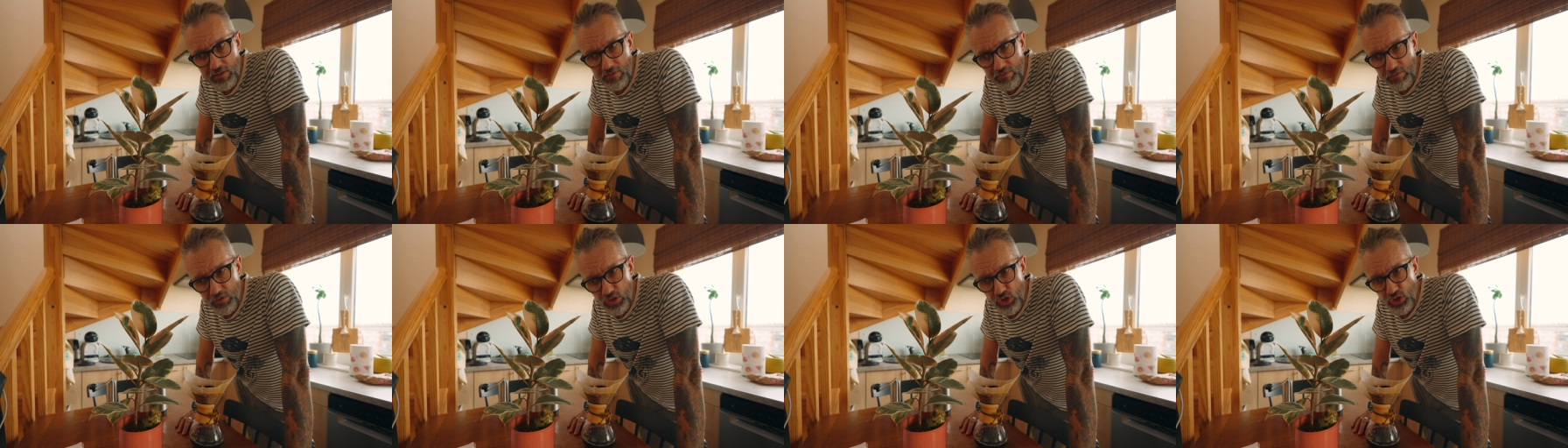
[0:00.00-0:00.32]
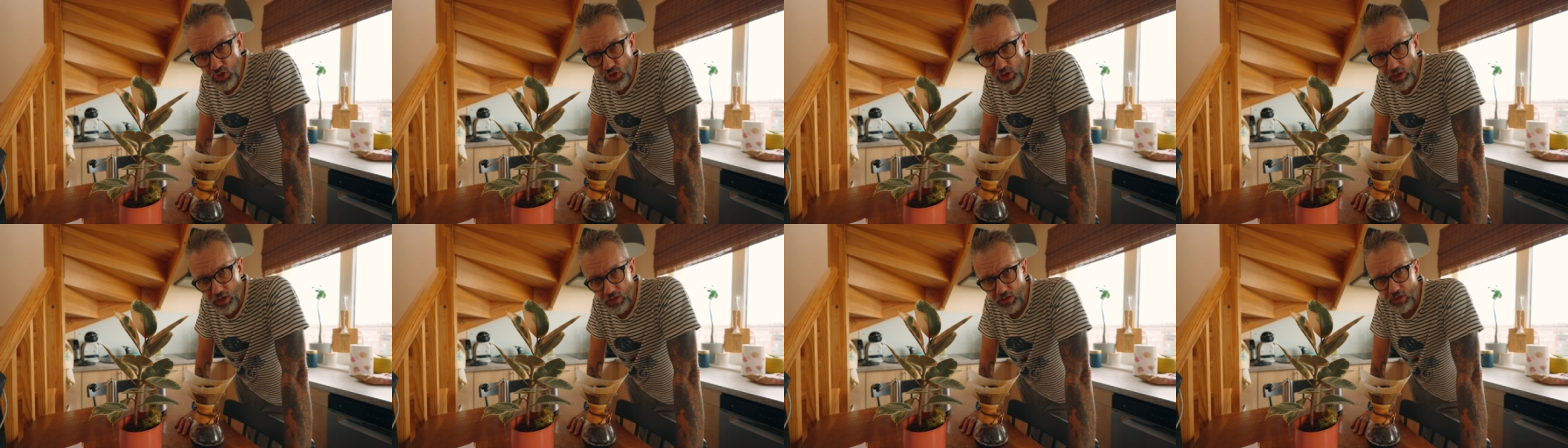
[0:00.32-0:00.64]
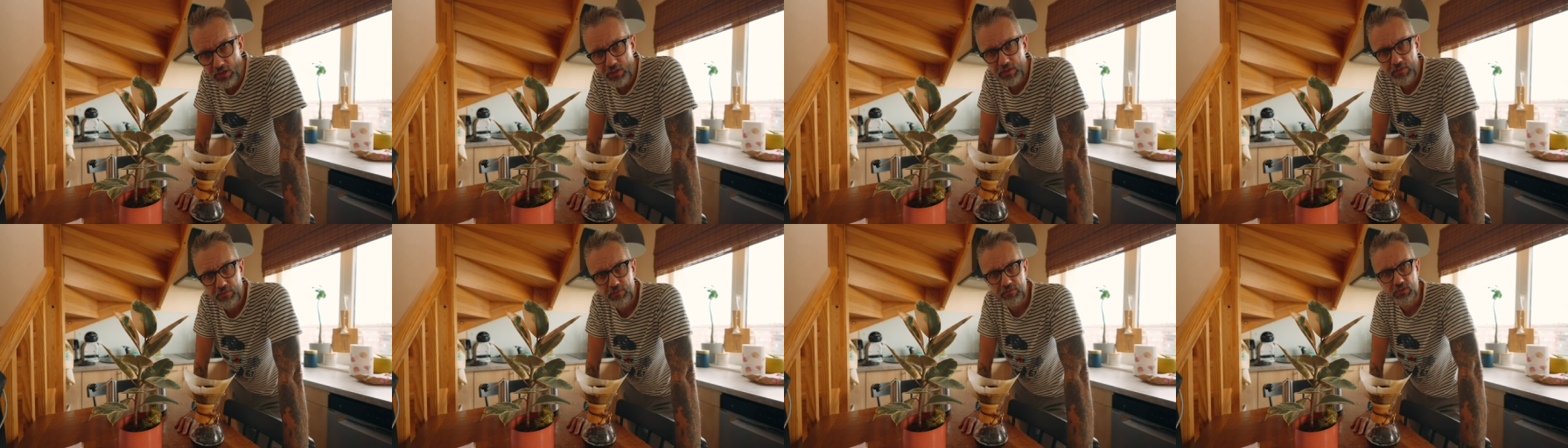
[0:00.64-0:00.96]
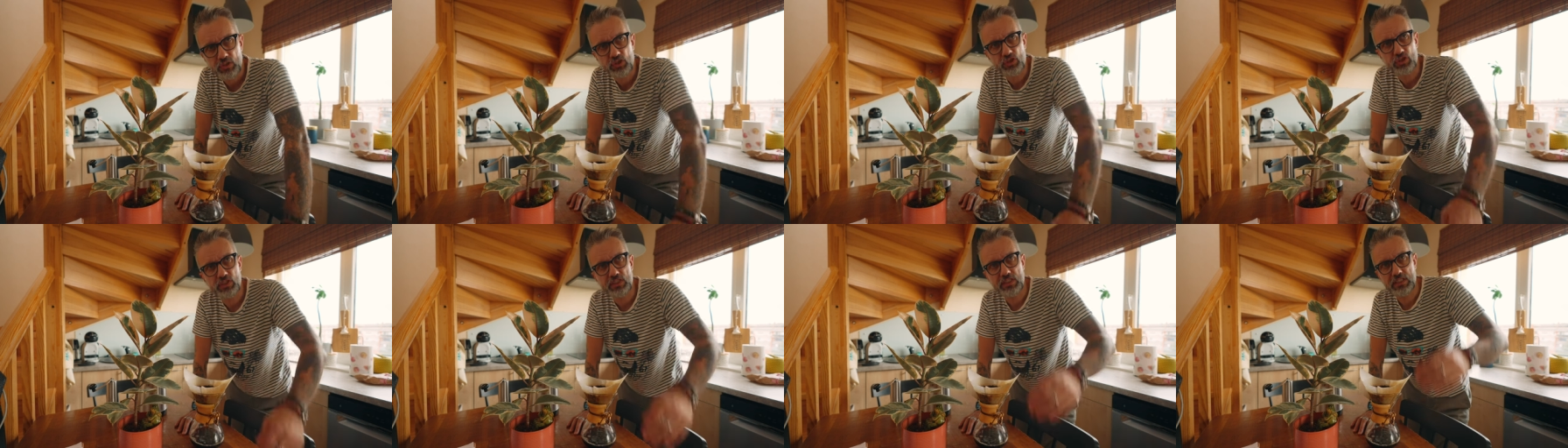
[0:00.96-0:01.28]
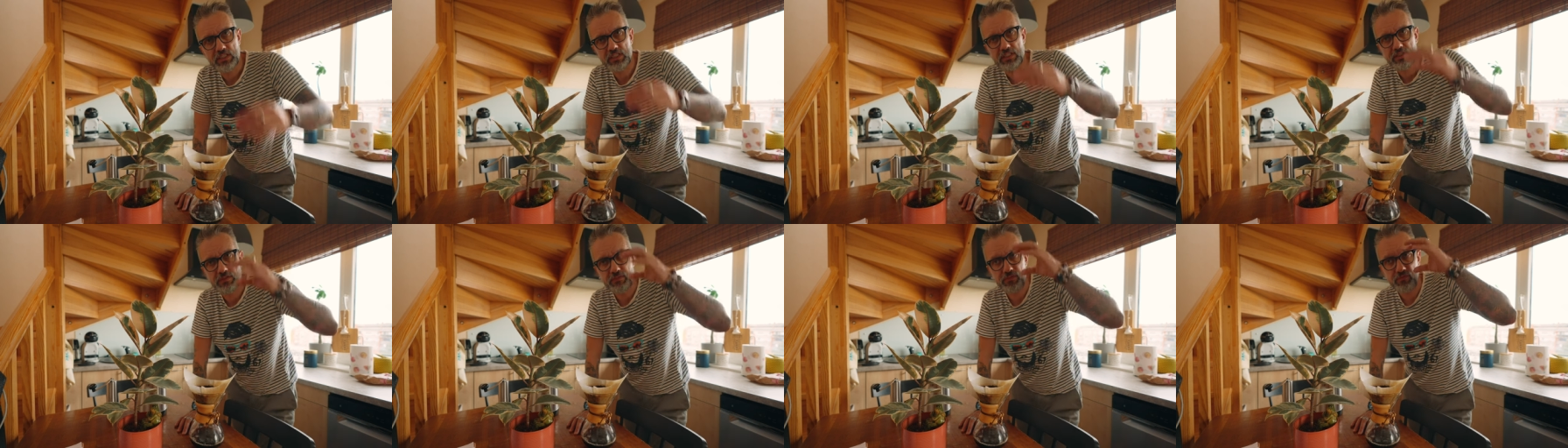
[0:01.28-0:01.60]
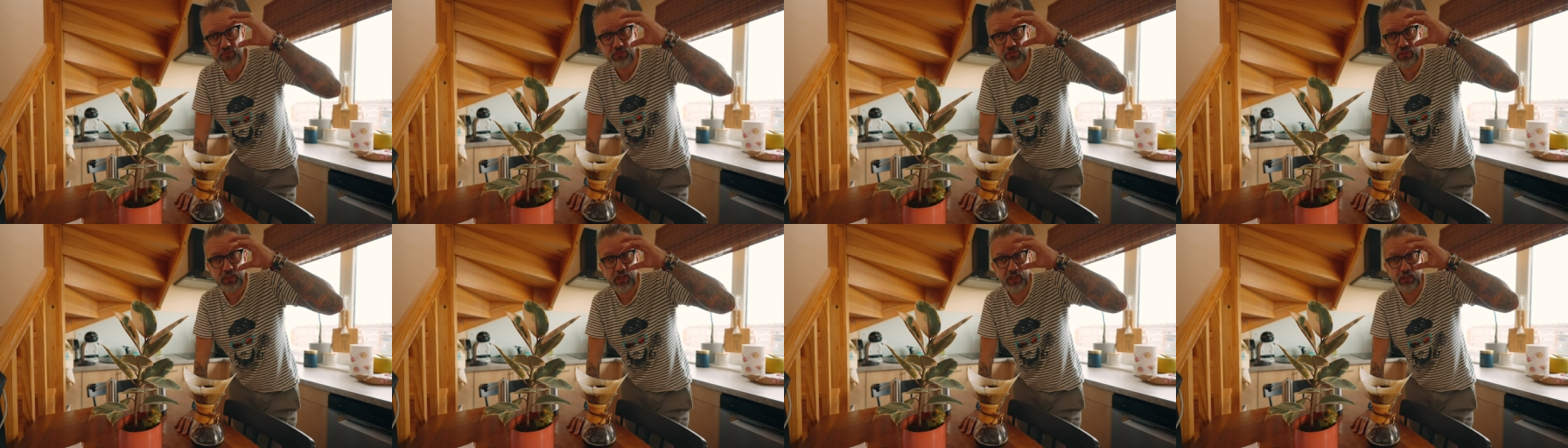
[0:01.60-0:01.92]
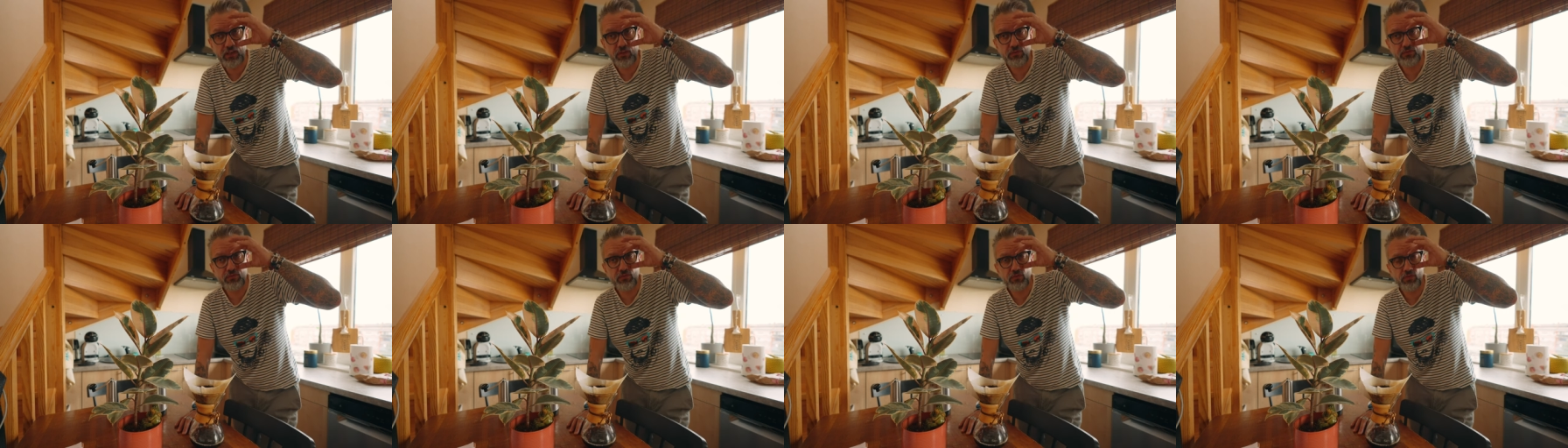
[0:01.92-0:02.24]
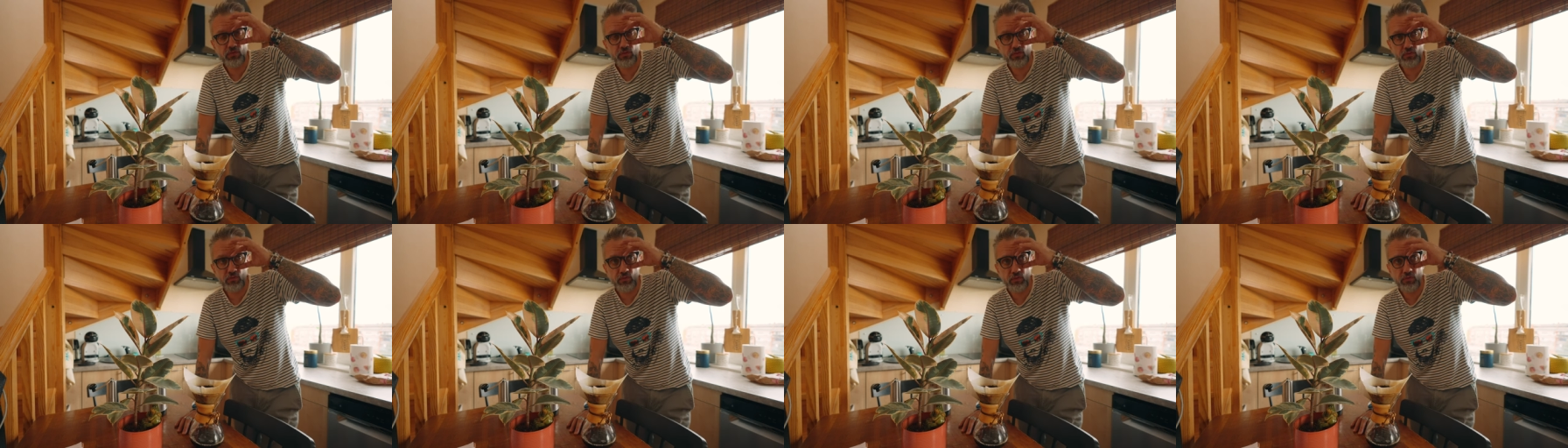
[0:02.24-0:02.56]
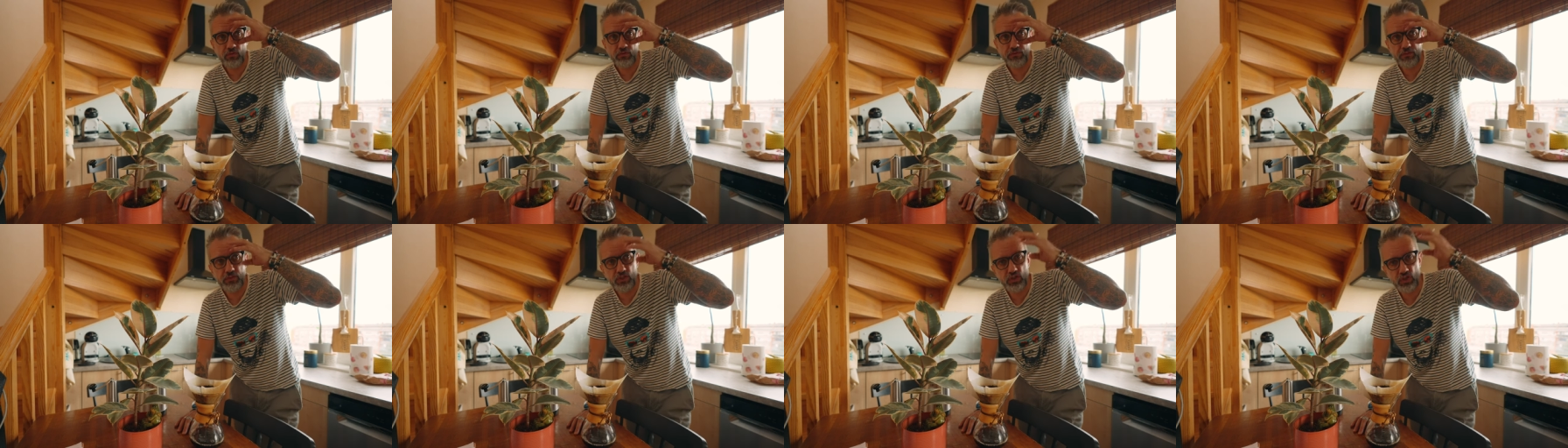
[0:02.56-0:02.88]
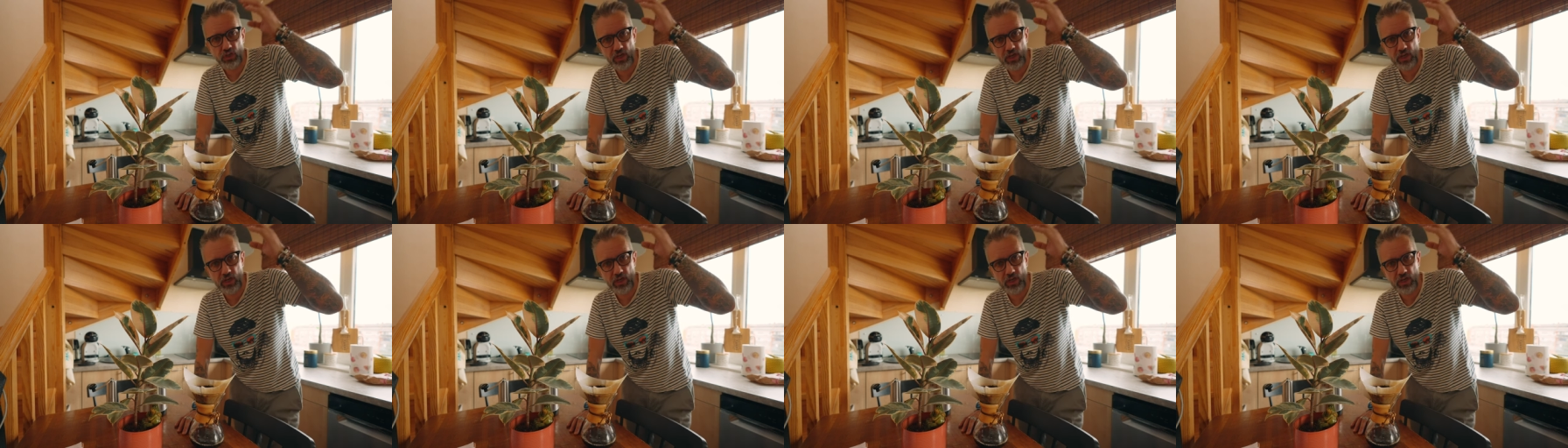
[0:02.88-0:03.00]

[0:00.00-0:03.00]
WishKit, which is kind of tool which